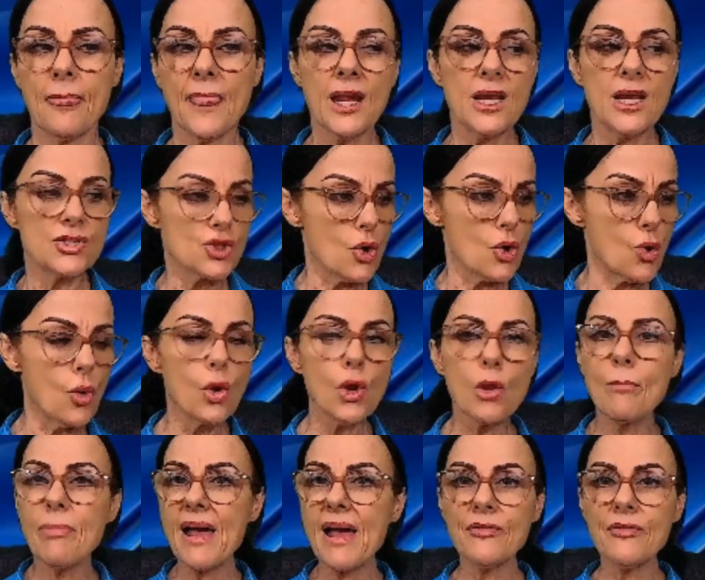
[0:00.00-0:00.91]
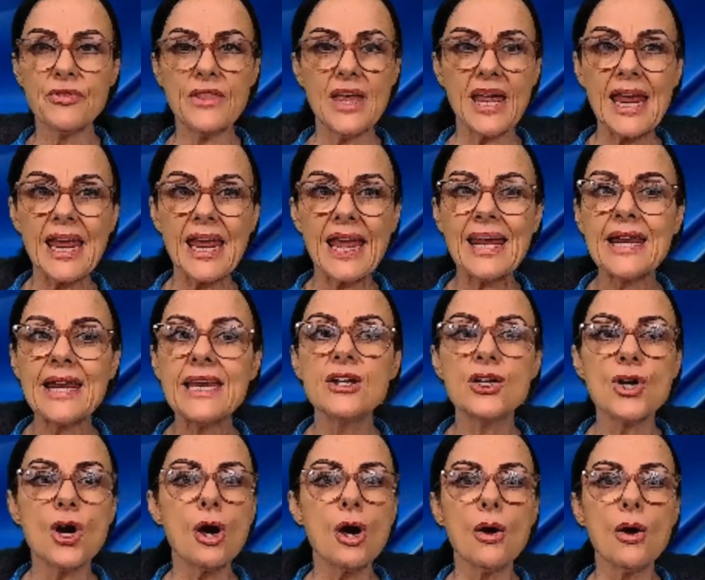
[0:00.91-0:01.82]
It's all about their
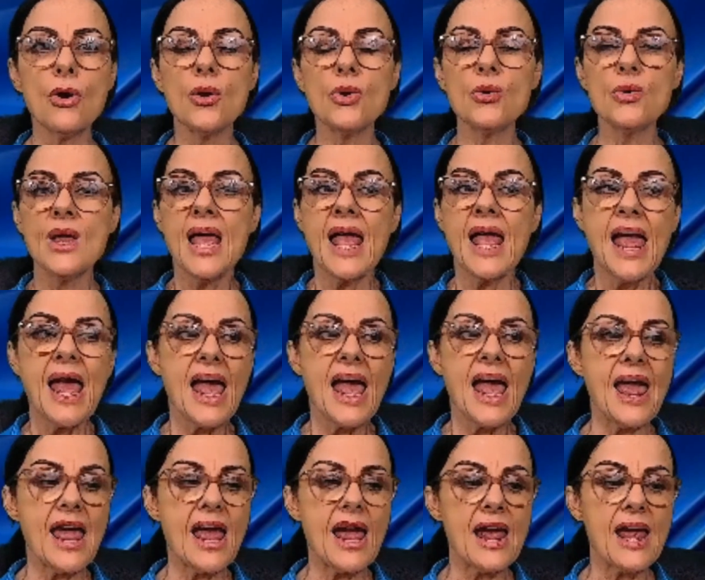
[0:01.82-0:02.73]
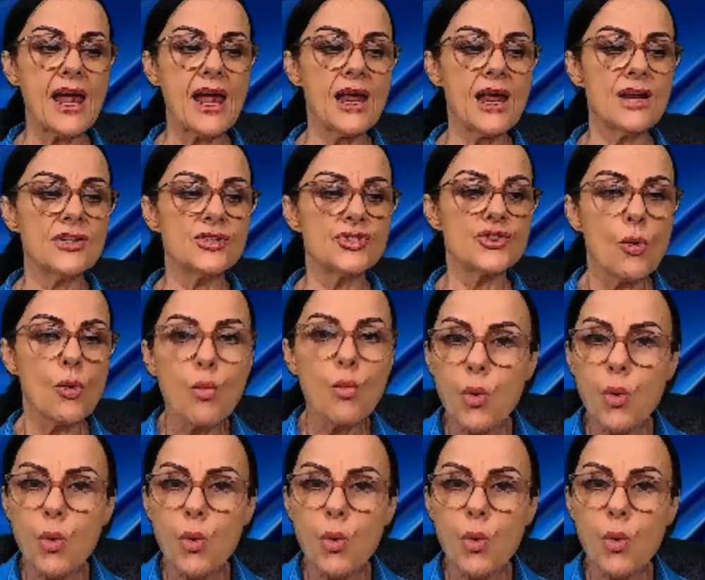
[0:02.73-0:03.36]
ego, and the